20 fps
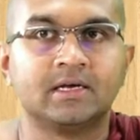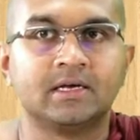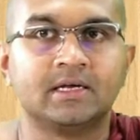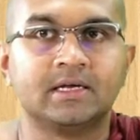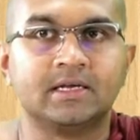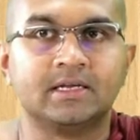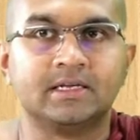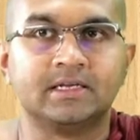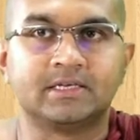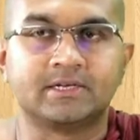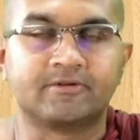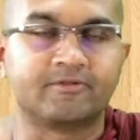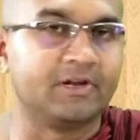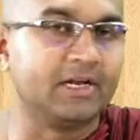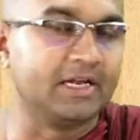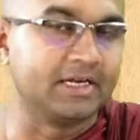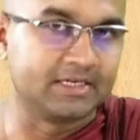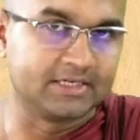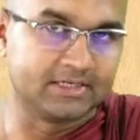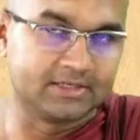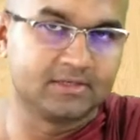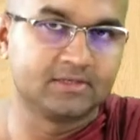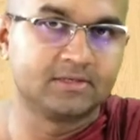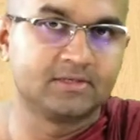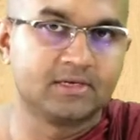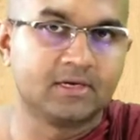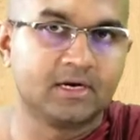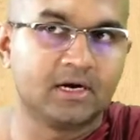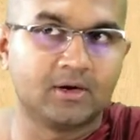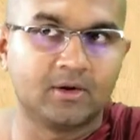interrelated
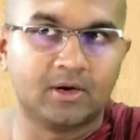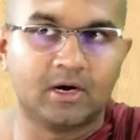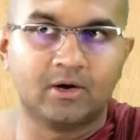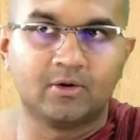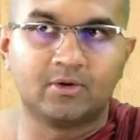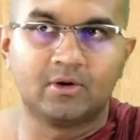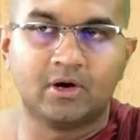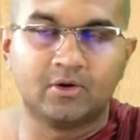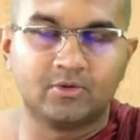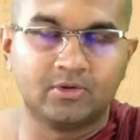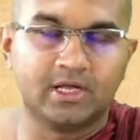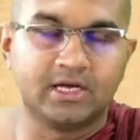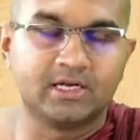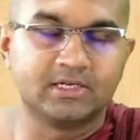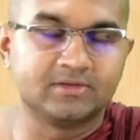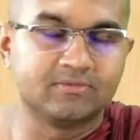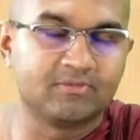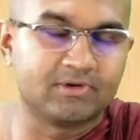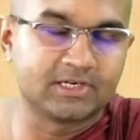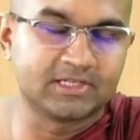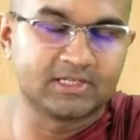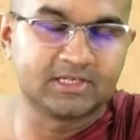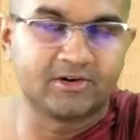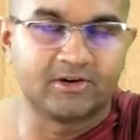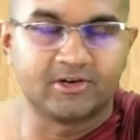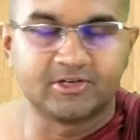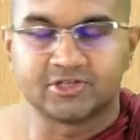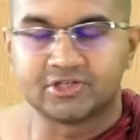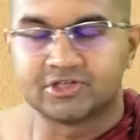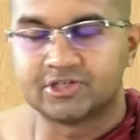how how how there is what is the
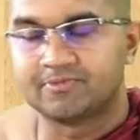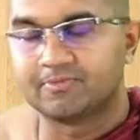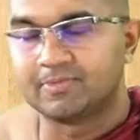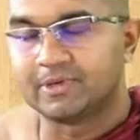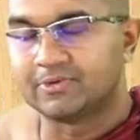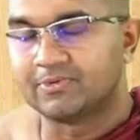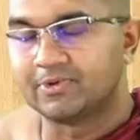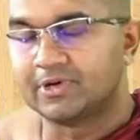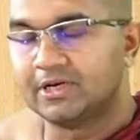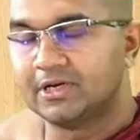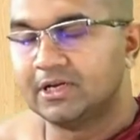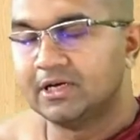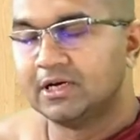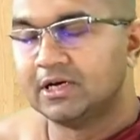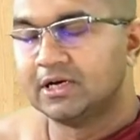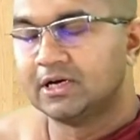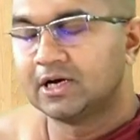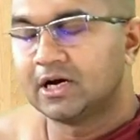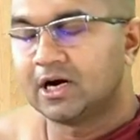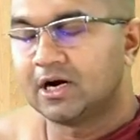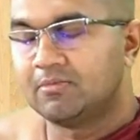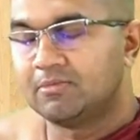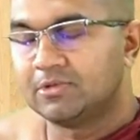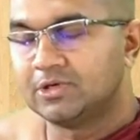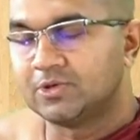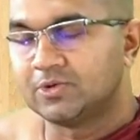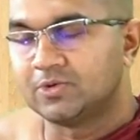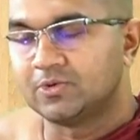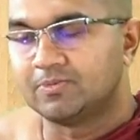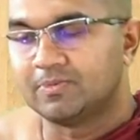relationship between
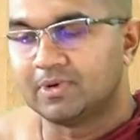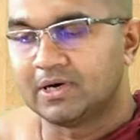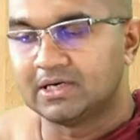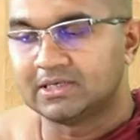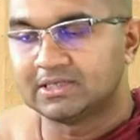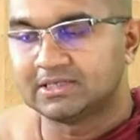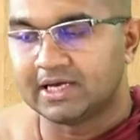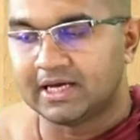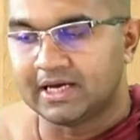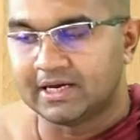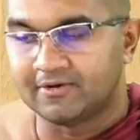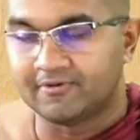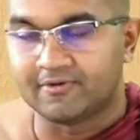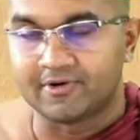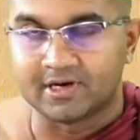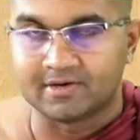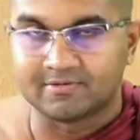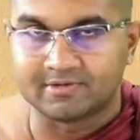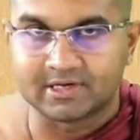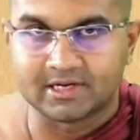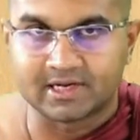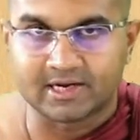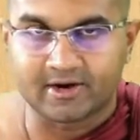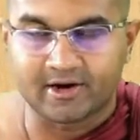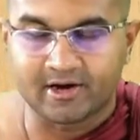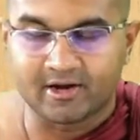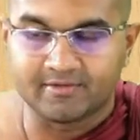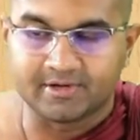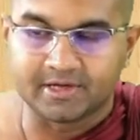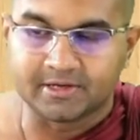kamajarupas and relevant
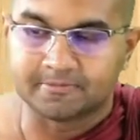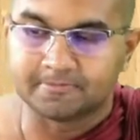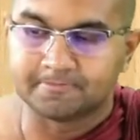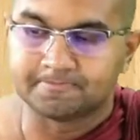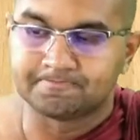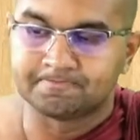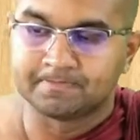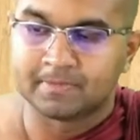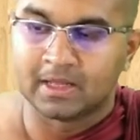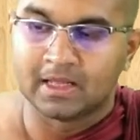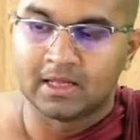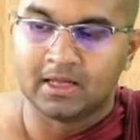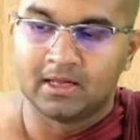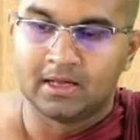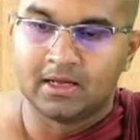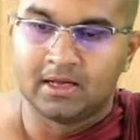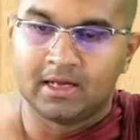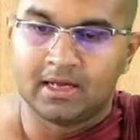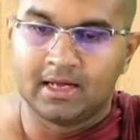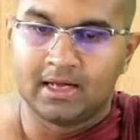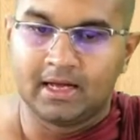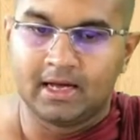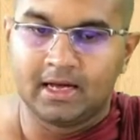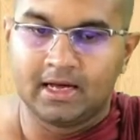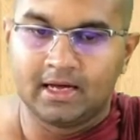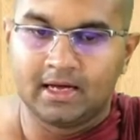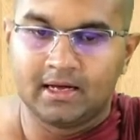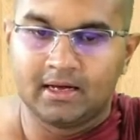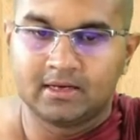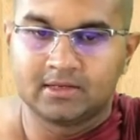craving
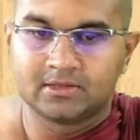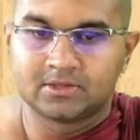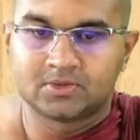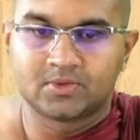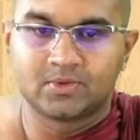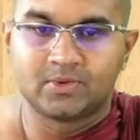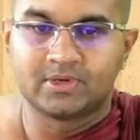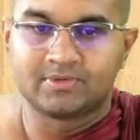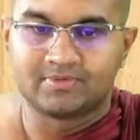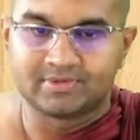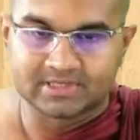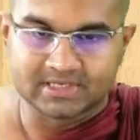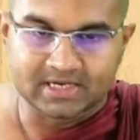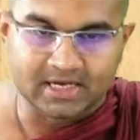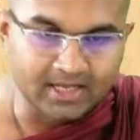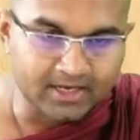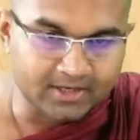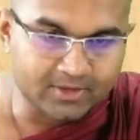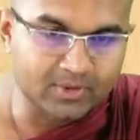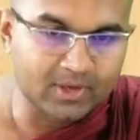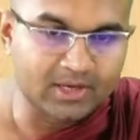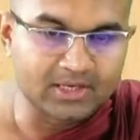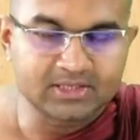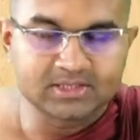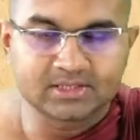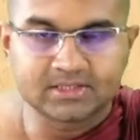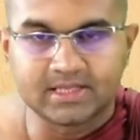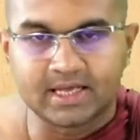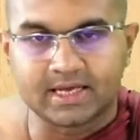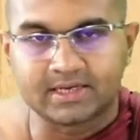uh, so it was clear to
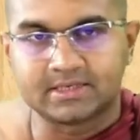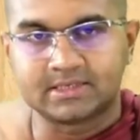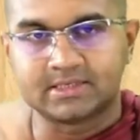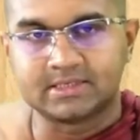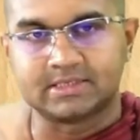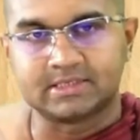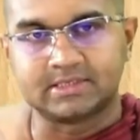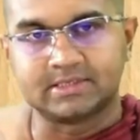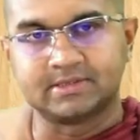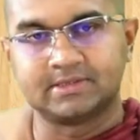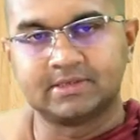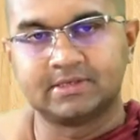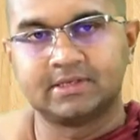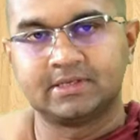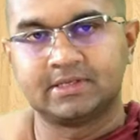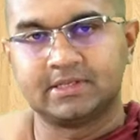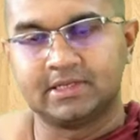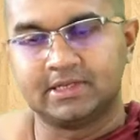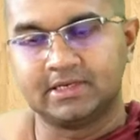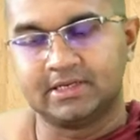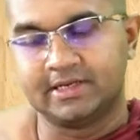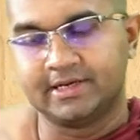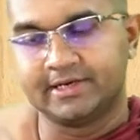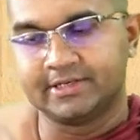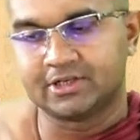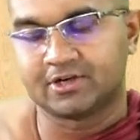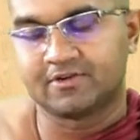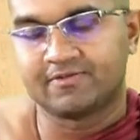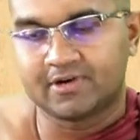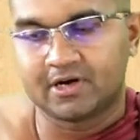us that uh, the
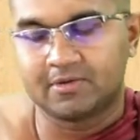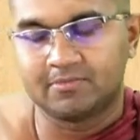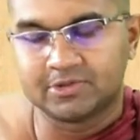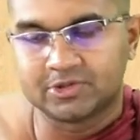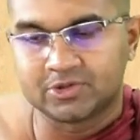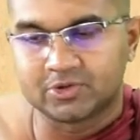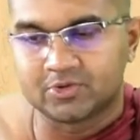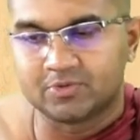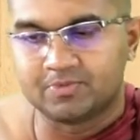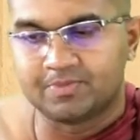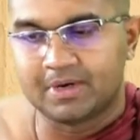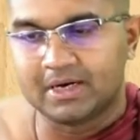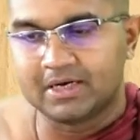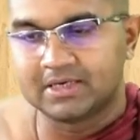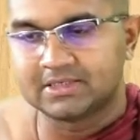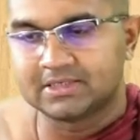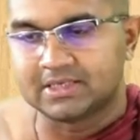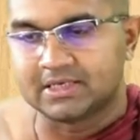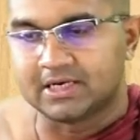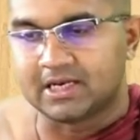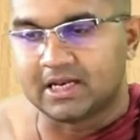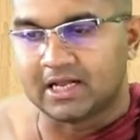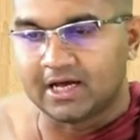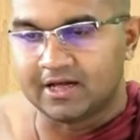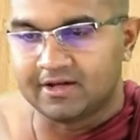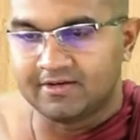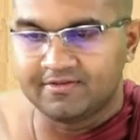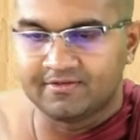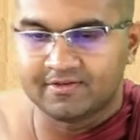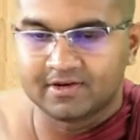nature of kamajarupas in a
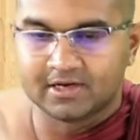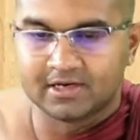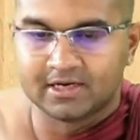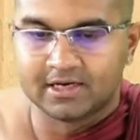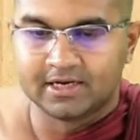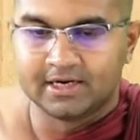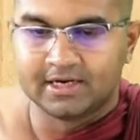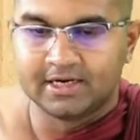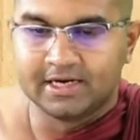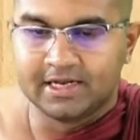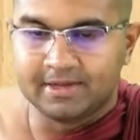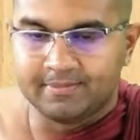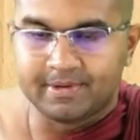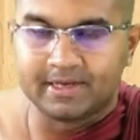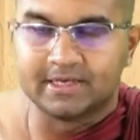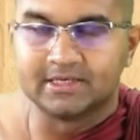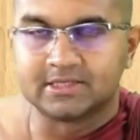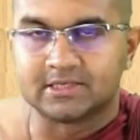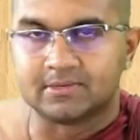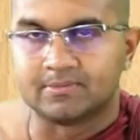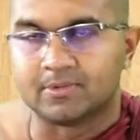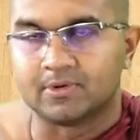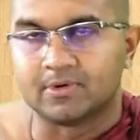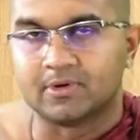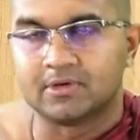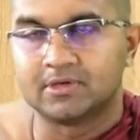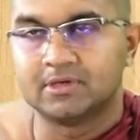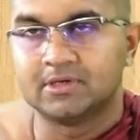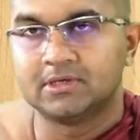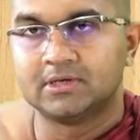life depends
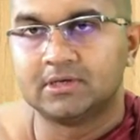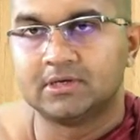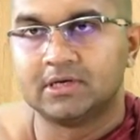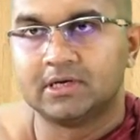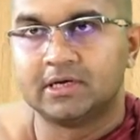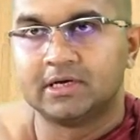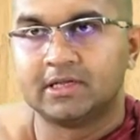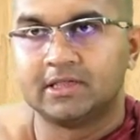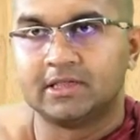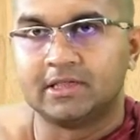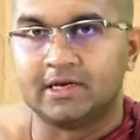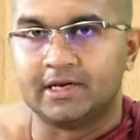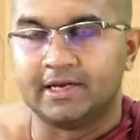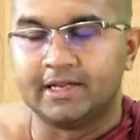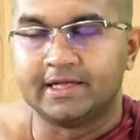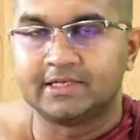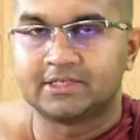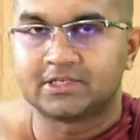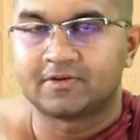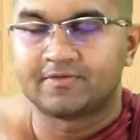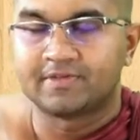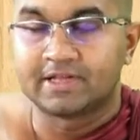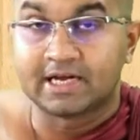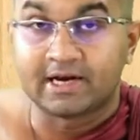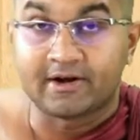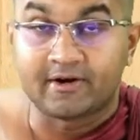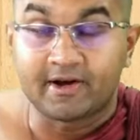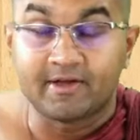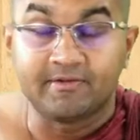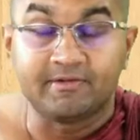upon the nature of the
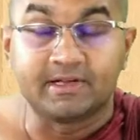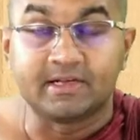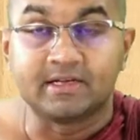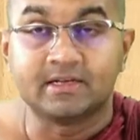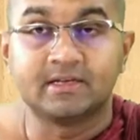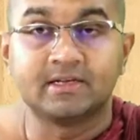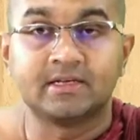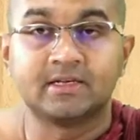craving